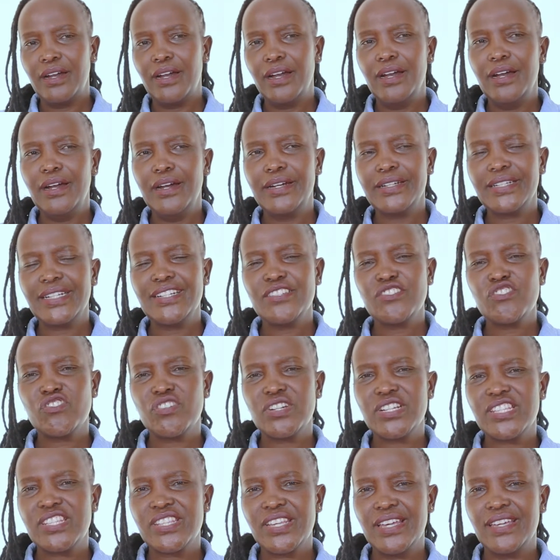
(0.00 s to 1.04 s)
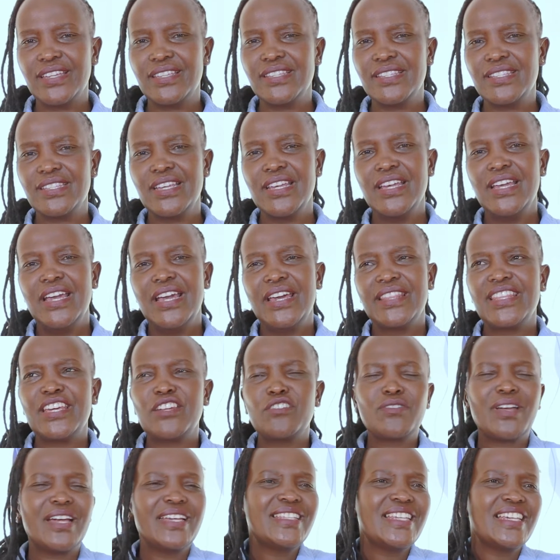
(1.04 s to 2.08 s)
Red String says that
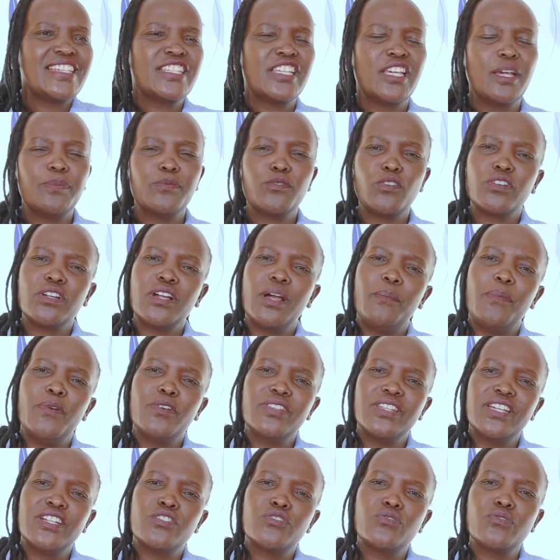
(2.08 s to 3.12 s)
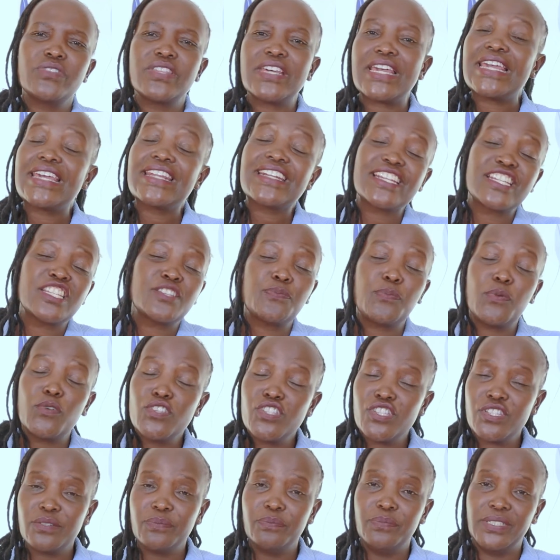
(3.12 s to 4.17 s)
you can't just keep talking about the truth
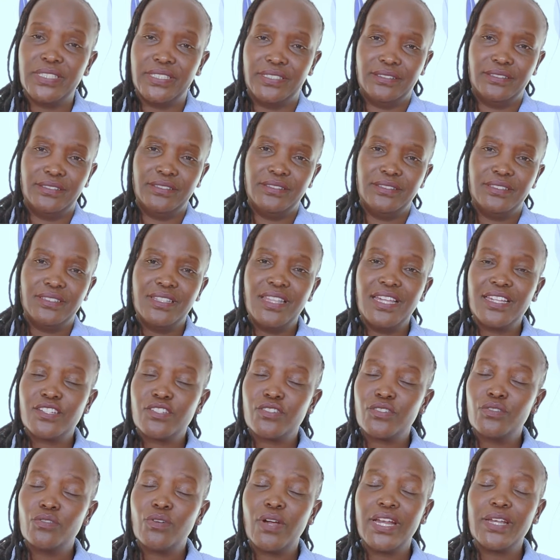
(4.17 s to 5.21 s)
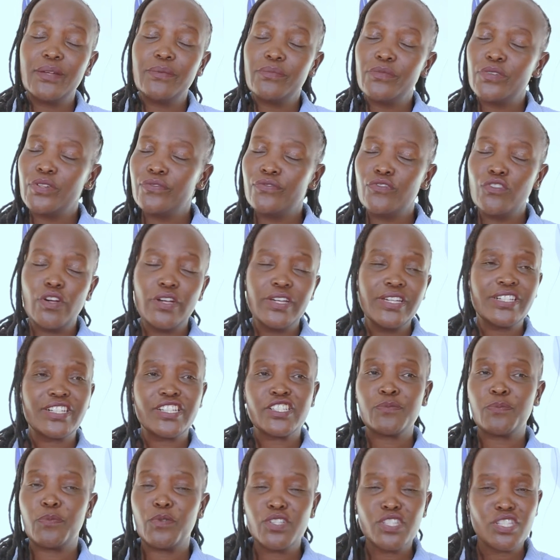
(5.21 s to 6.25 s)
irresponsibly. that you can, if you're
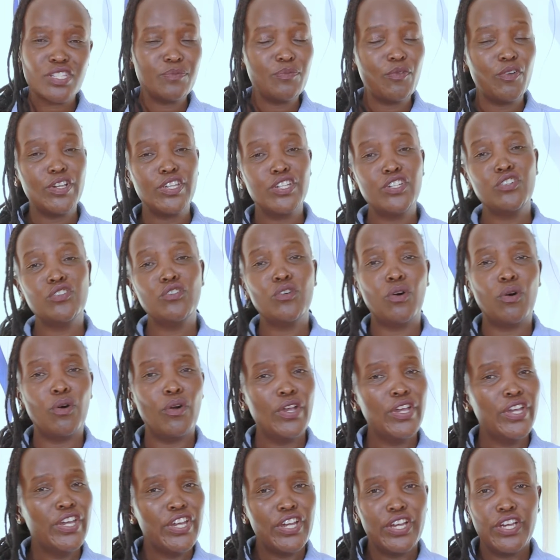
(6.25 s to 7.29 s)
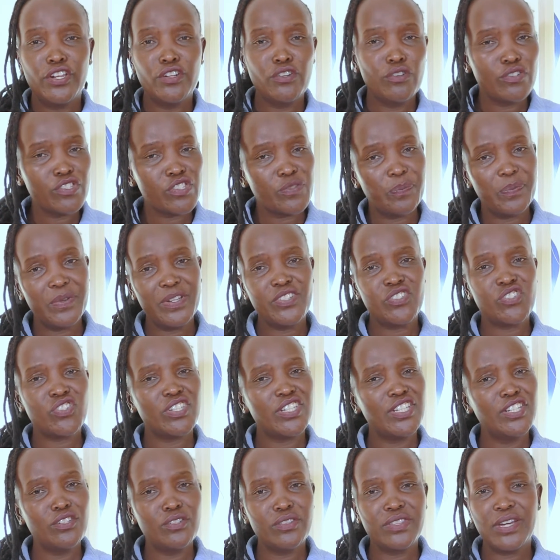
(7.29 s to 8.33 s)
irresponsible in your speech,
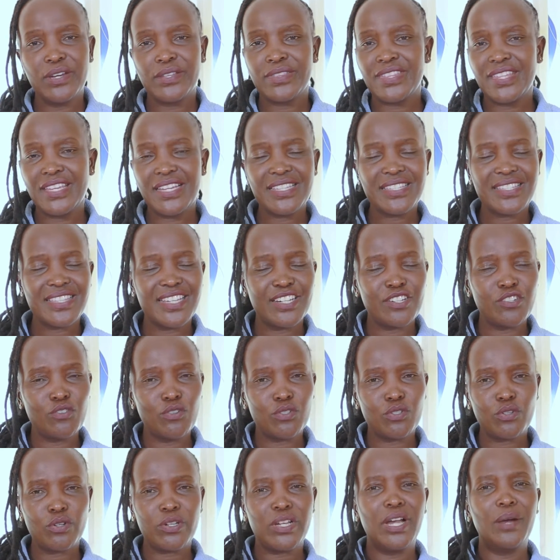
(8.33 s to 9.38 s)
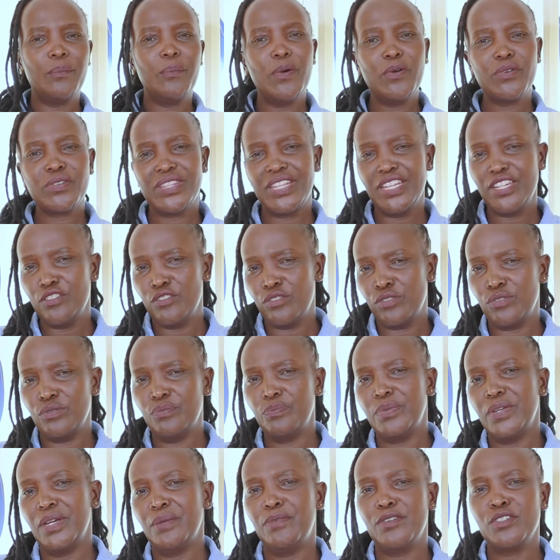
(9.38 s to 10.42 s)
in the things that you're talking about, then you
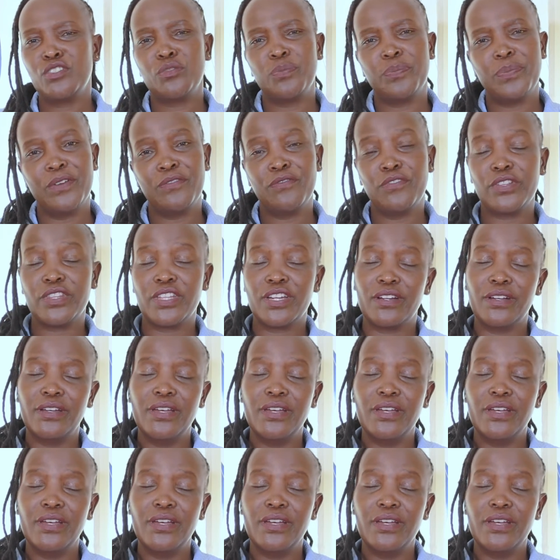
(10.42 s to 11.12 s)
should be able to pay for